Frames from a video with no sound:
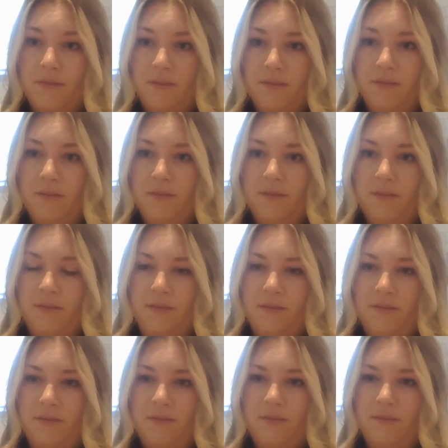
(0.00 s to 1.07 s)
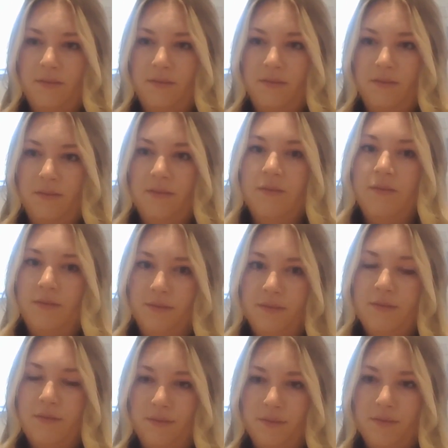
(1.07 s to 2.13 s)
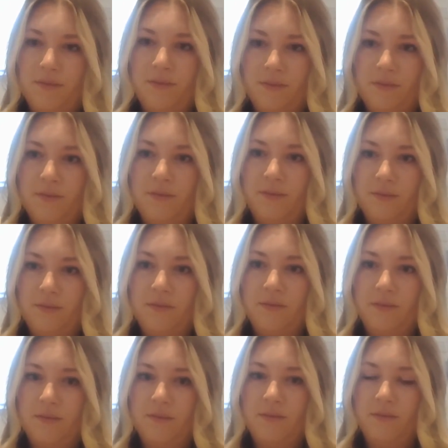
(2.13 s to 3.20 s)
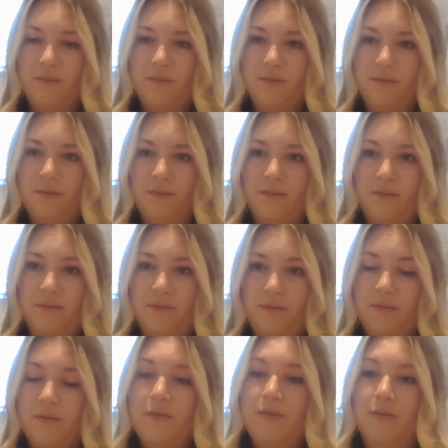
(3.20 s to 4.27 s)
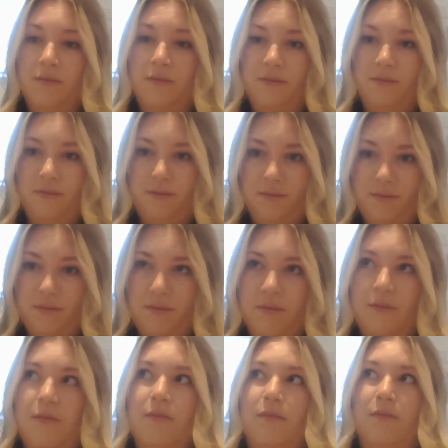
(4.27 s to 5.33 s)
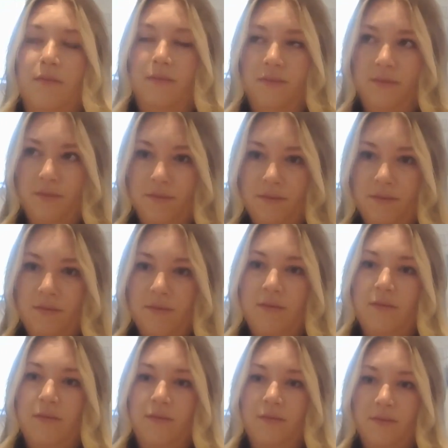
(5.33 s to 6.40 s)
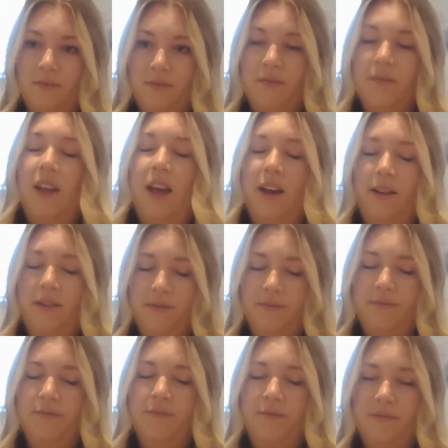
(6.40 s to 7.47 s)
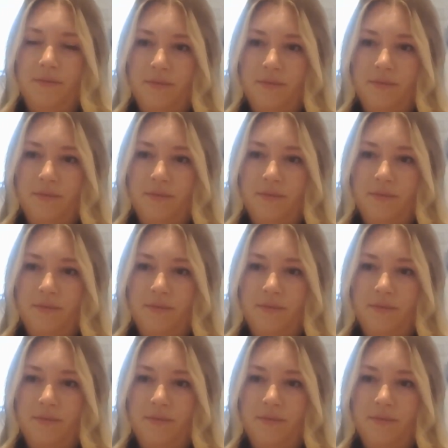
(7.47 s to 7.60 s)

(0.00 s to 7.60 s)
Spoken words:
This person isn't speaking.